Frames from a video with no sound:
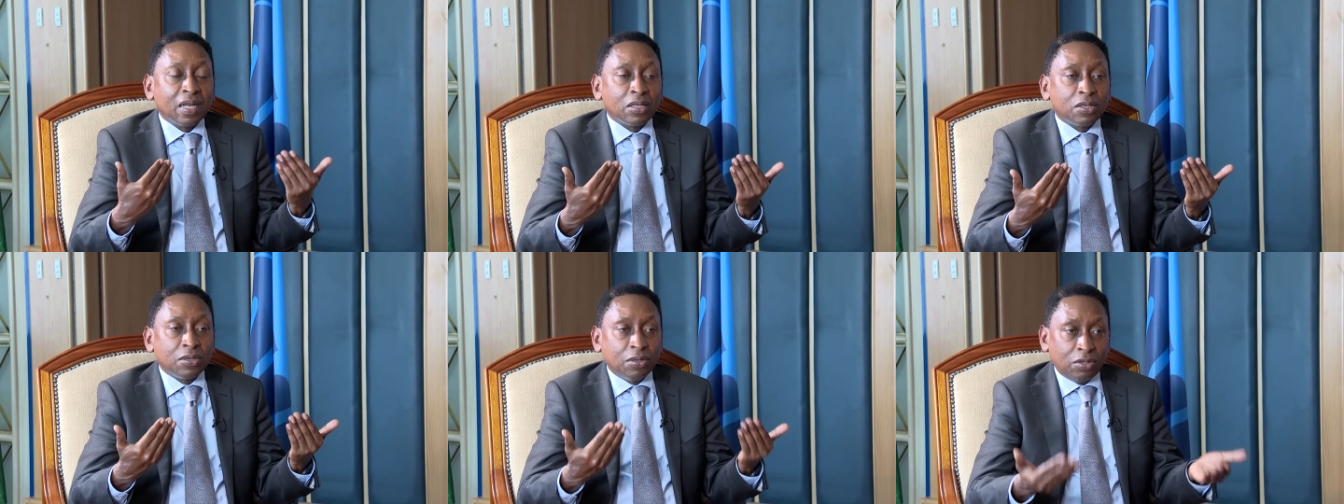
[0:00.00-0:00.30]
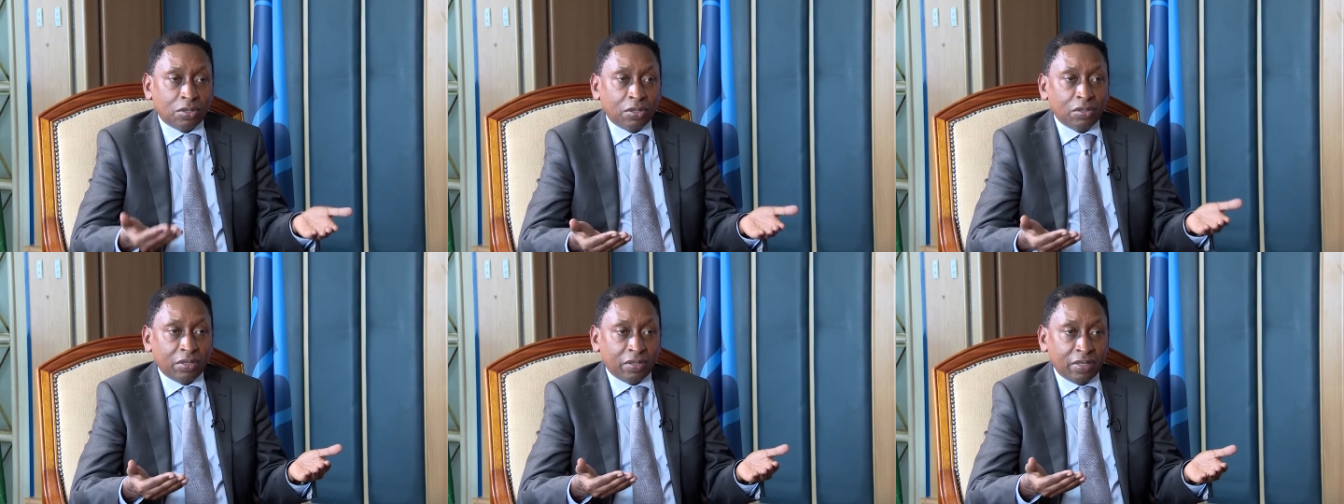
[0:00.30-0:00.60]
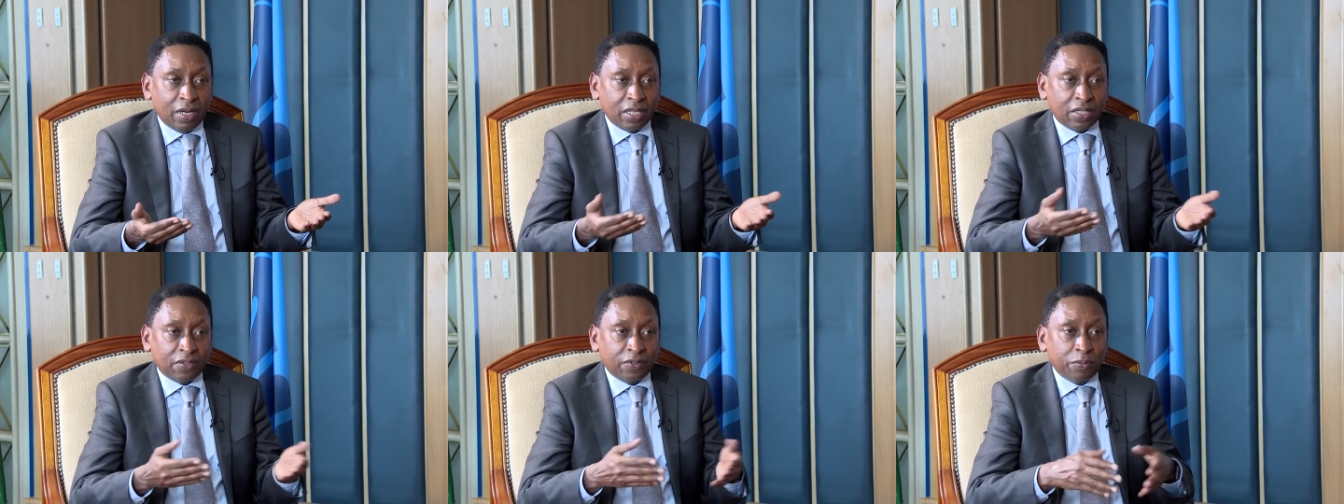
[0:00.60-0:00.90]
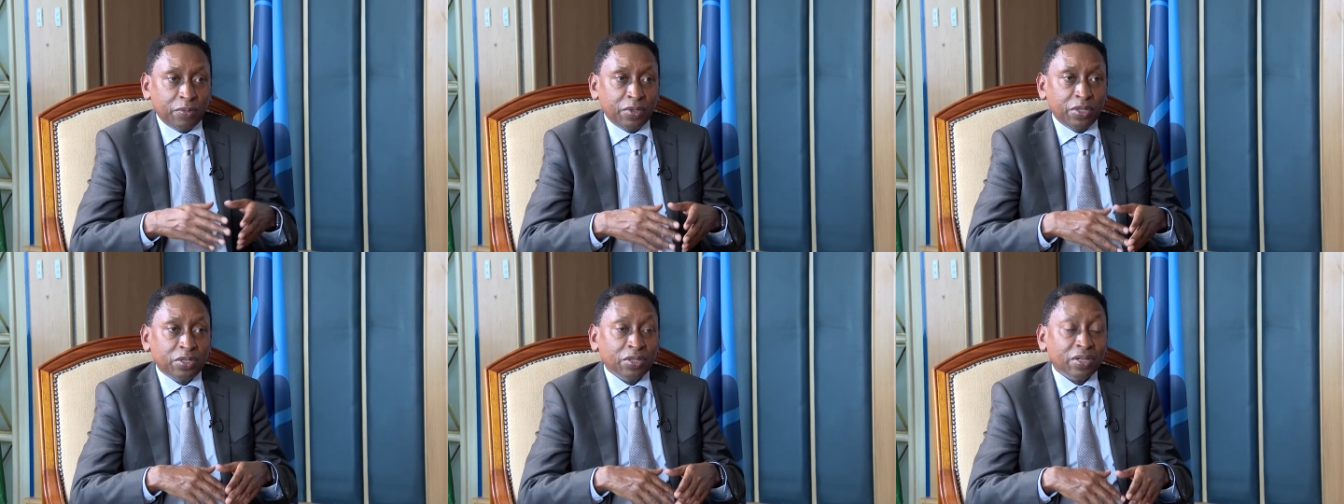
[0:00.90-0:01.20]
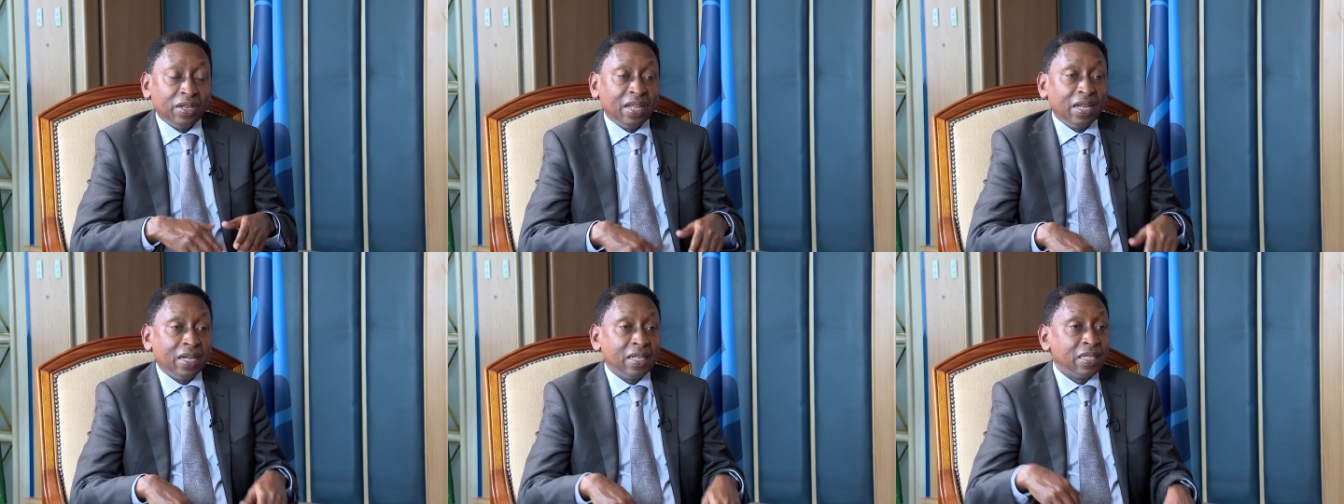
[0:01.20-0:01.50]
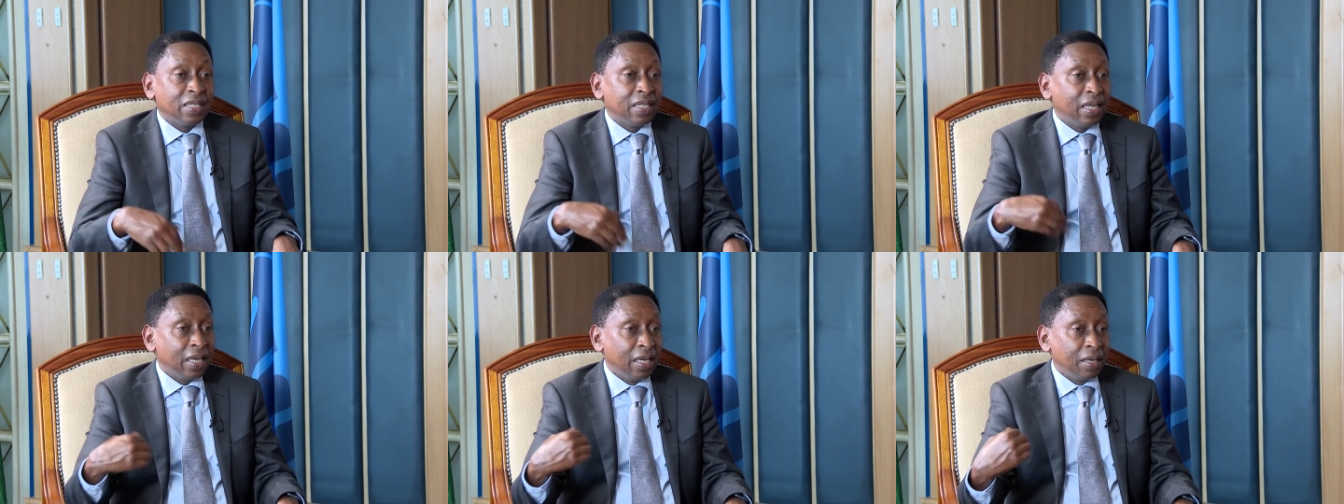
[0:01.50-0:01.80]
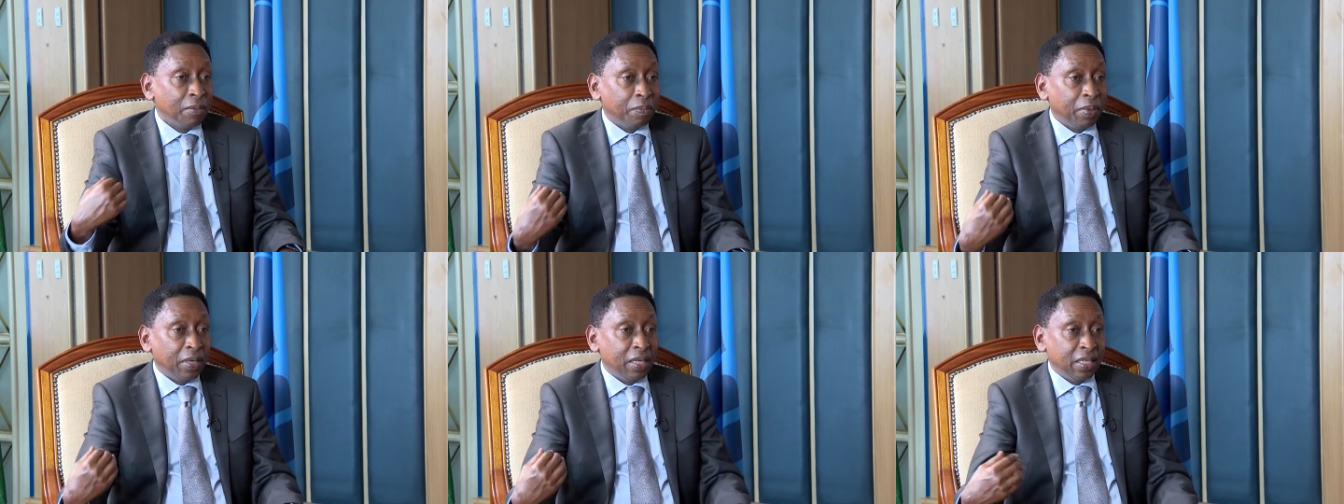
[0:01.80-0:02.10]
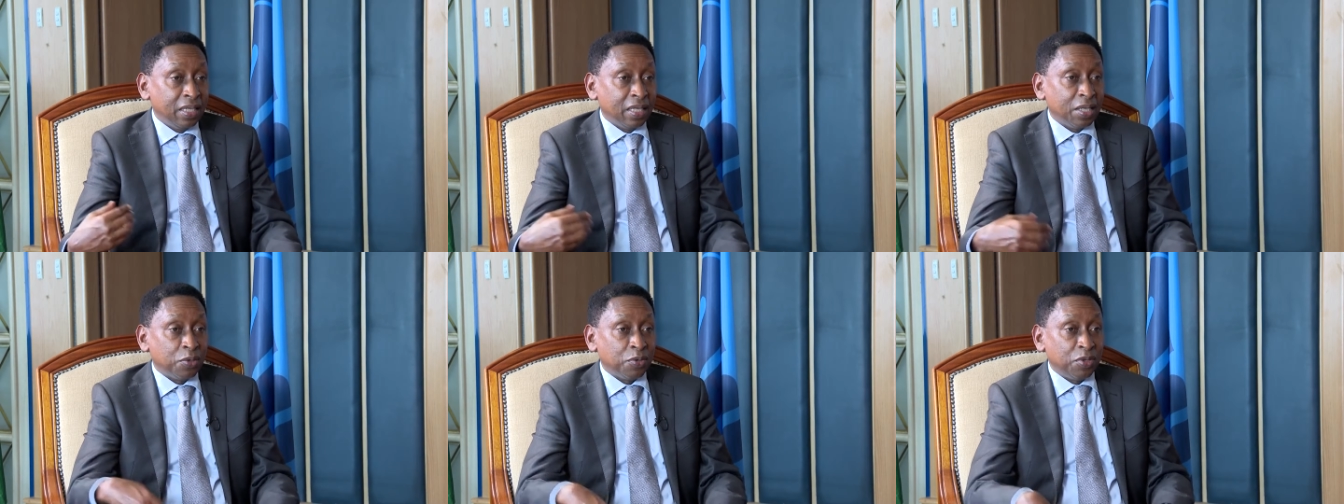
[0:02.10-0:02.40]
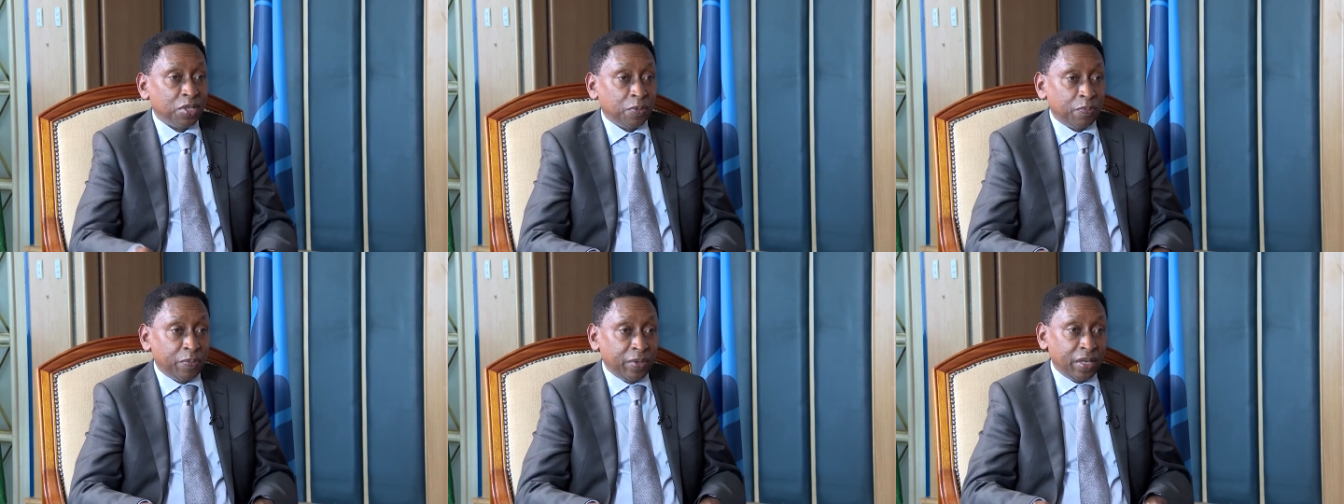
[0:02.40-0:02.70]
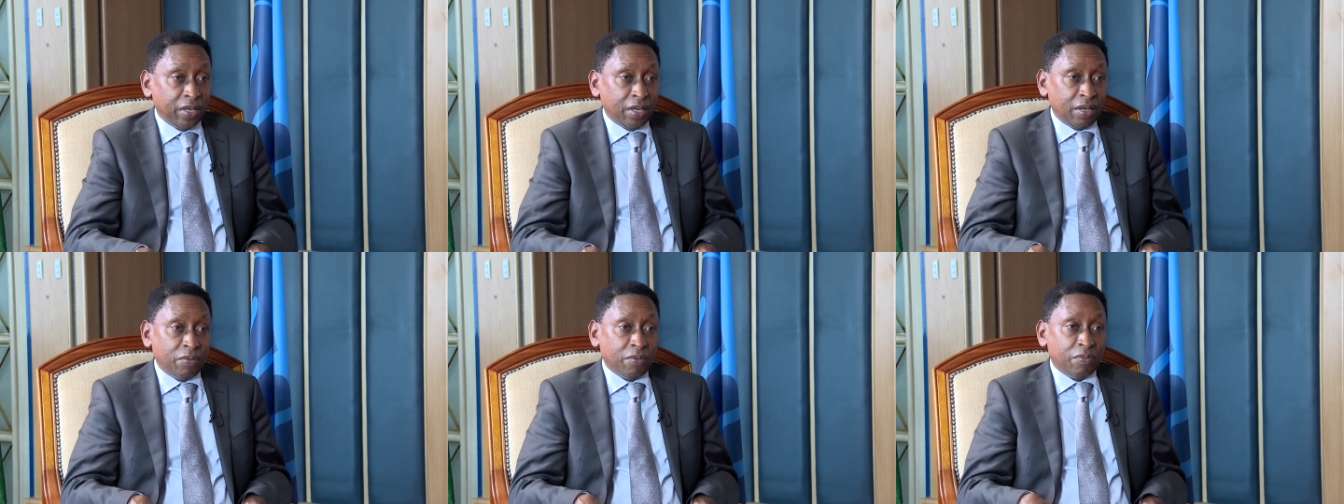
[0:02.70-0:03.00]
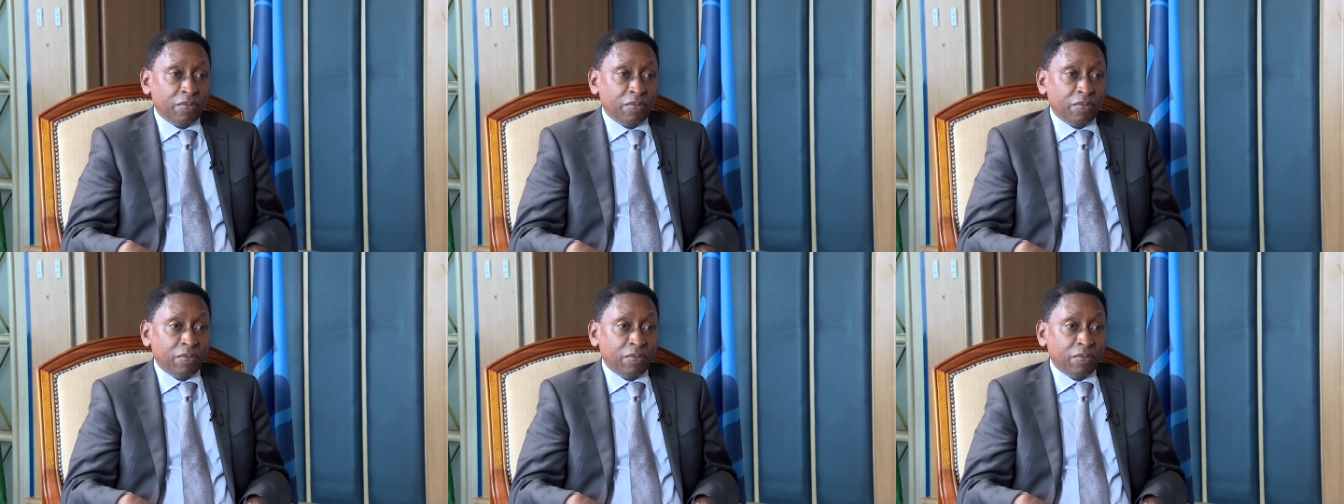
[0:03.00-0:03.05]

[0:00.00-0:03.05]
a total transformation that is taking place as we speak.